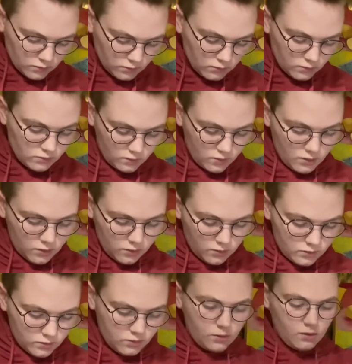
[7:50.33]
I'm
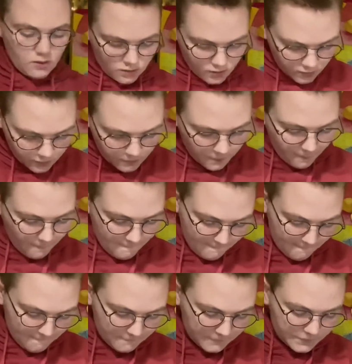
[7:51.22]
purely
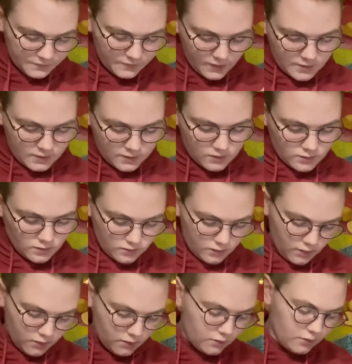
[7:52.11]
joking.
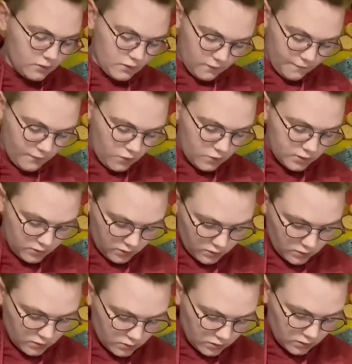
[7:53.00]
Well, not
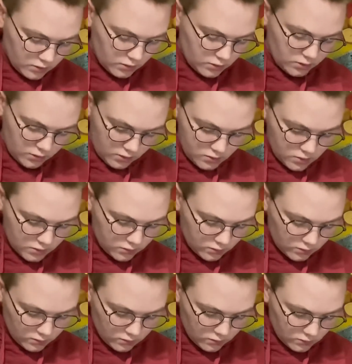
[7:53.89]
joking, I'm just
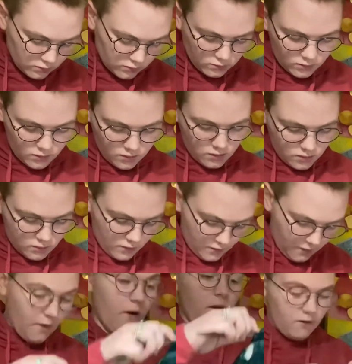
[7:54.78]
talking.
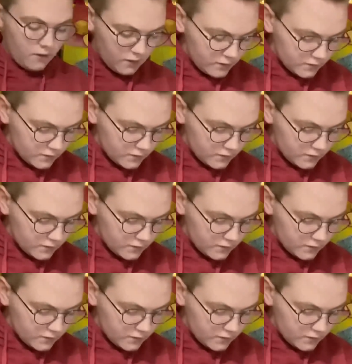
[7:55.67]
This is what